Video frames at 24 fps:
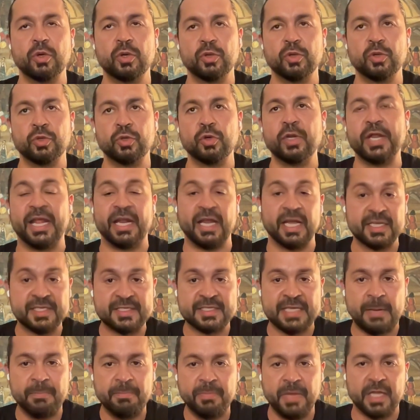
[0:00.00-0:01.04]
do an
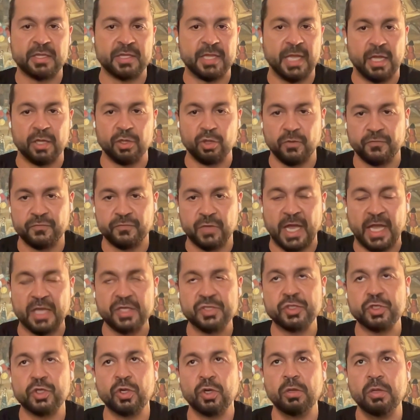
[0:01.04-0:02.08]
exam at the end of the high
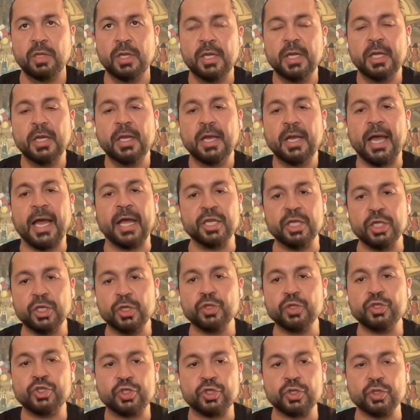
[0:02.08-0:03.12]
school, and you
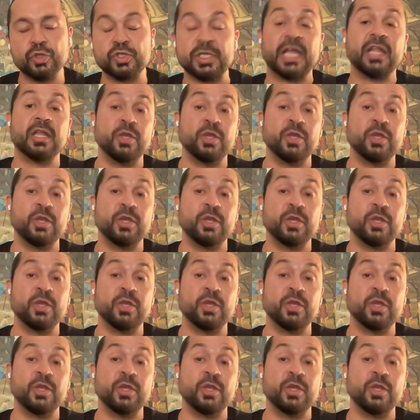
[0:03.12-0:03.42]
choose.